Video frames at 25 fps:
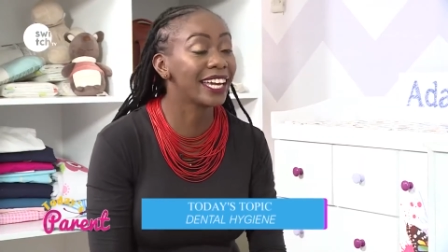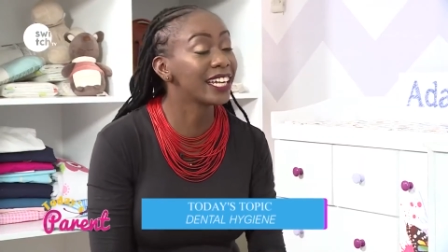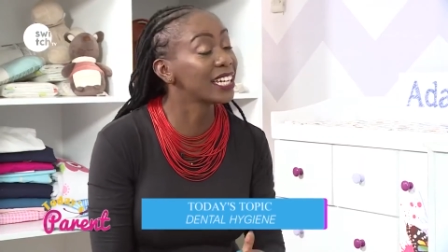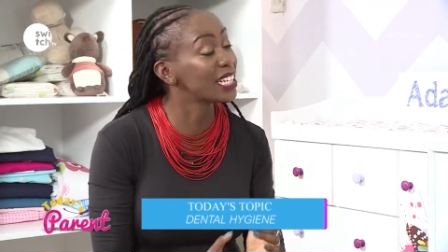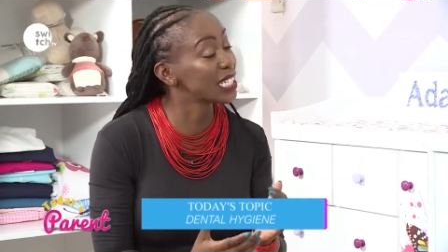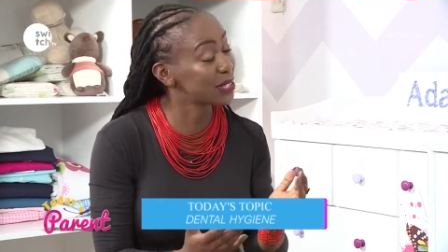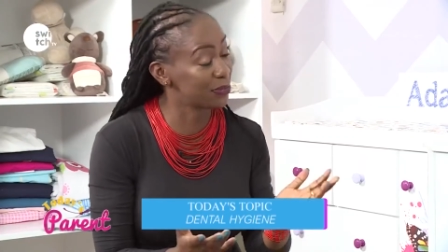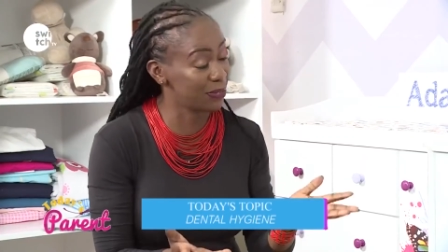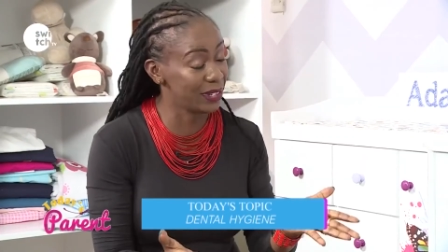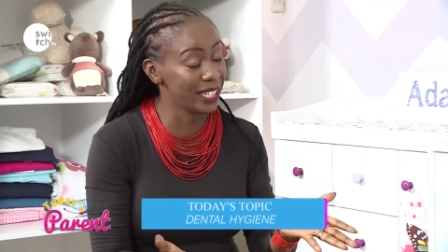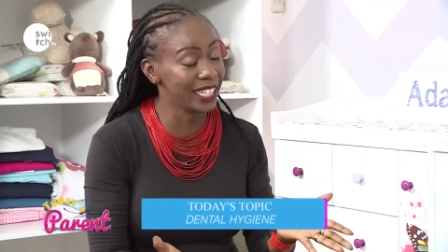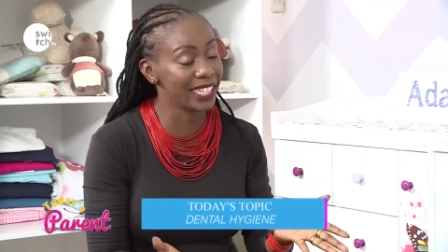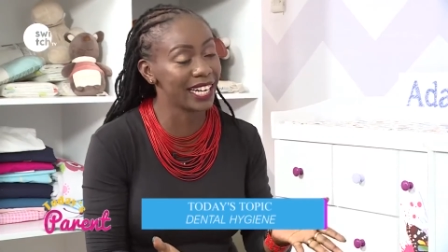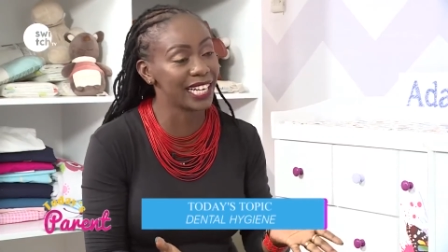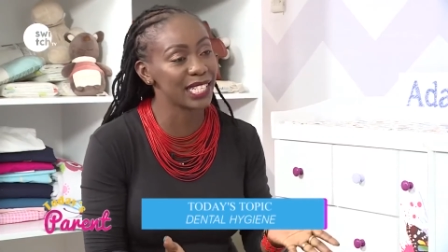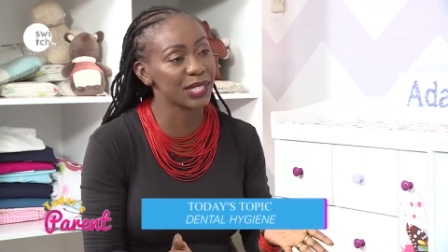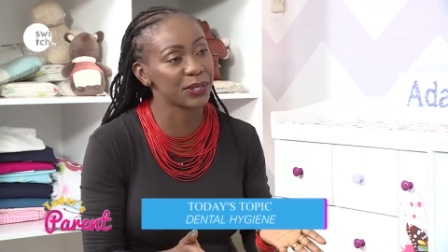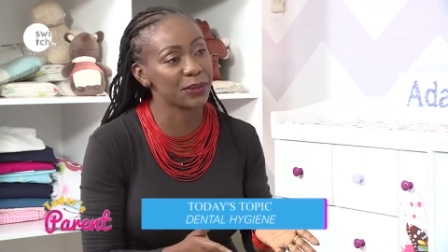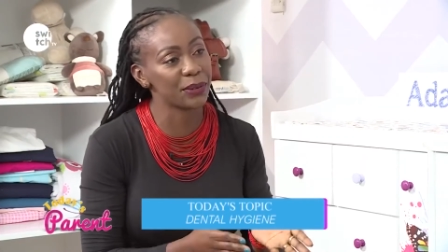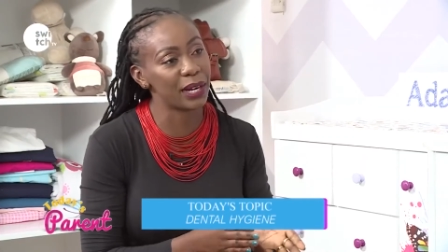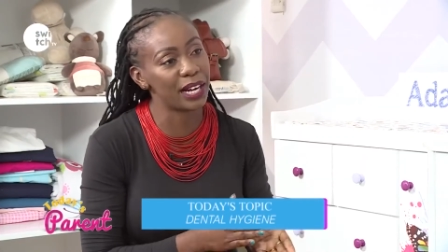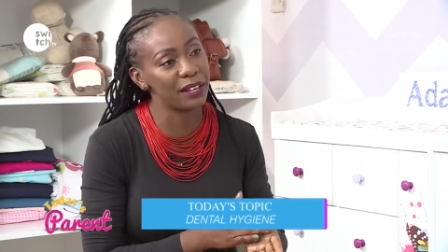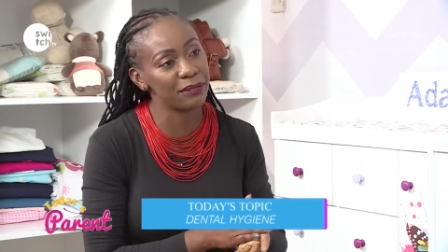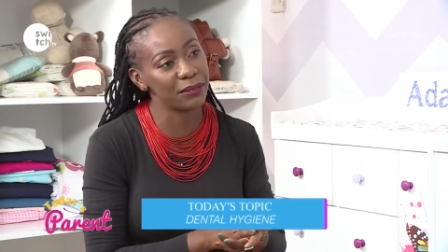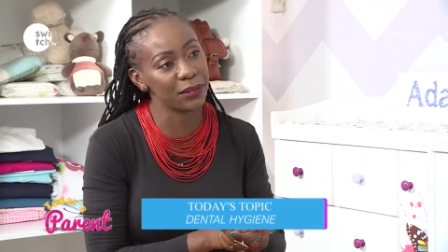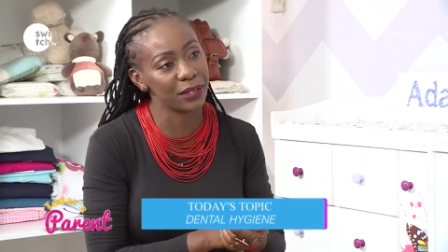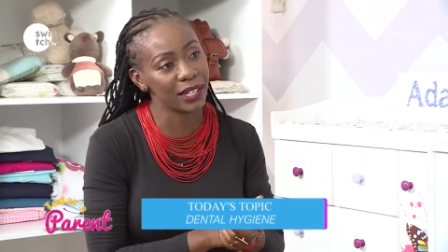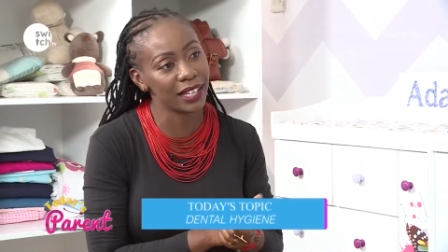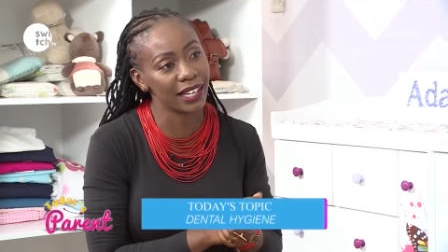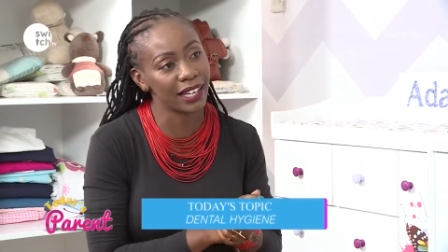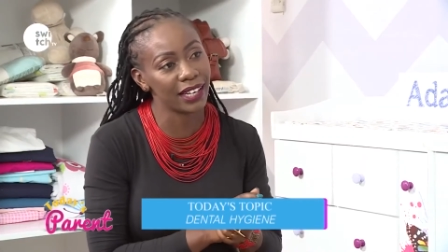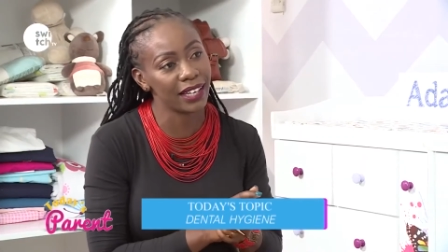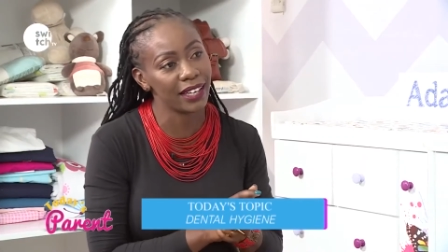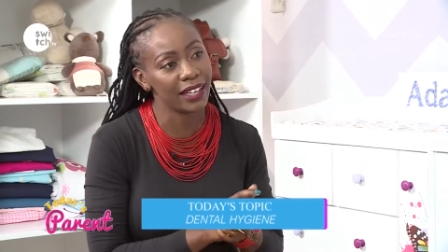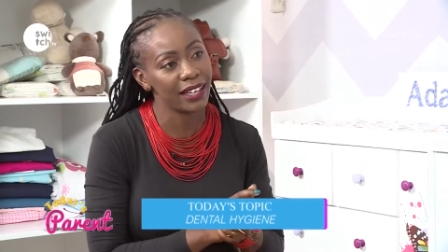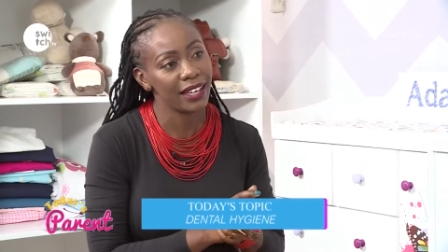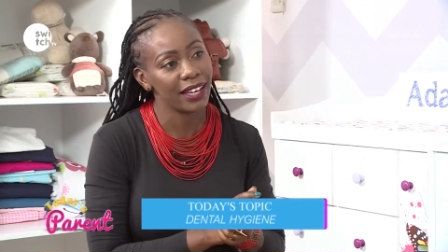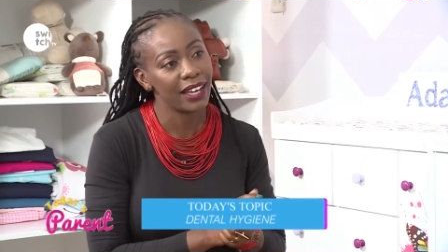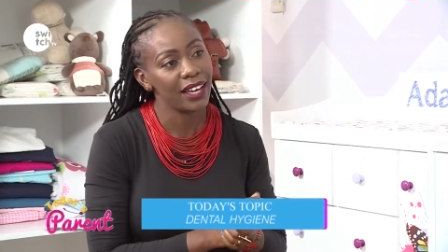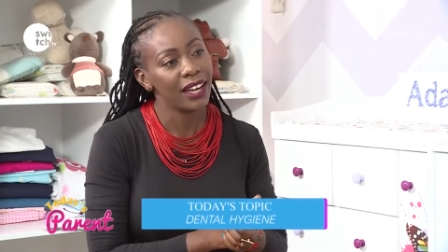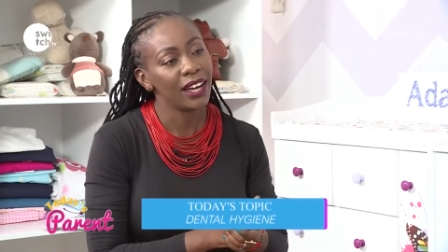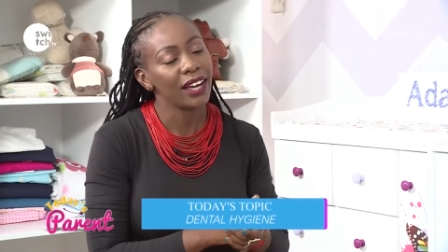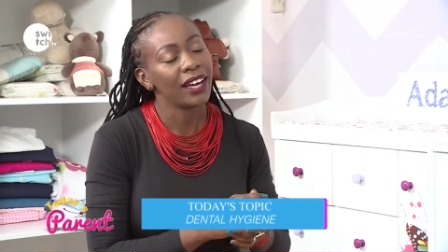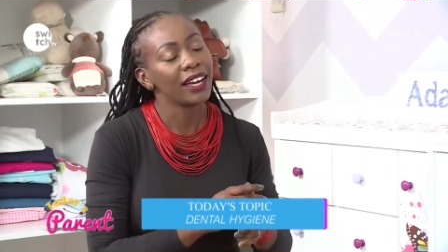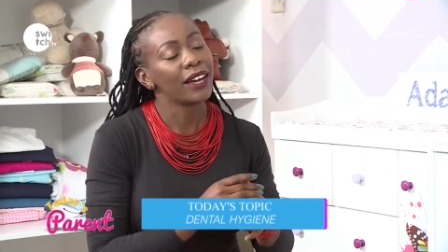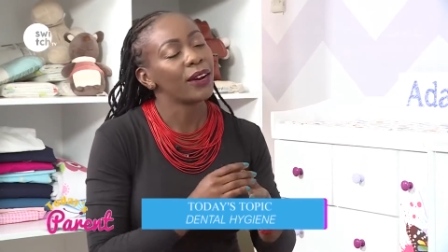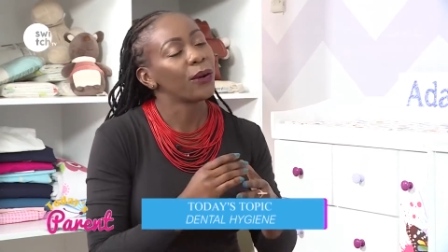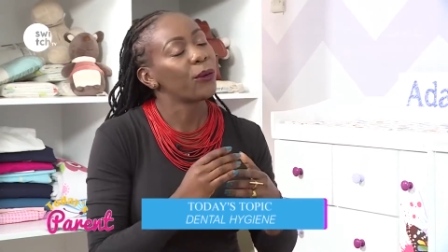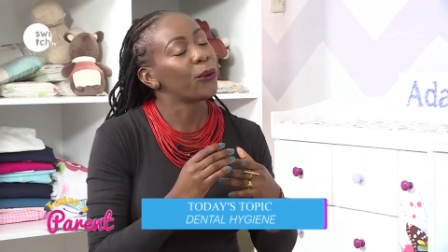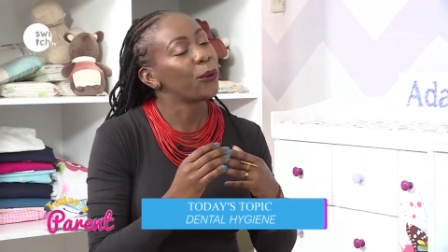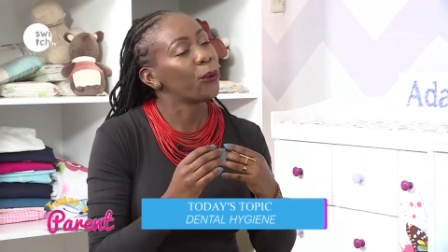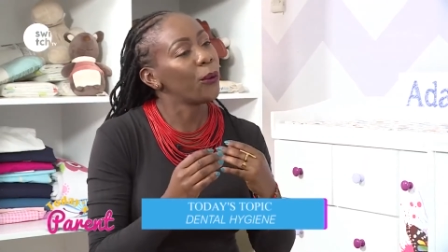And it's very nice to have you here. Yes, yes.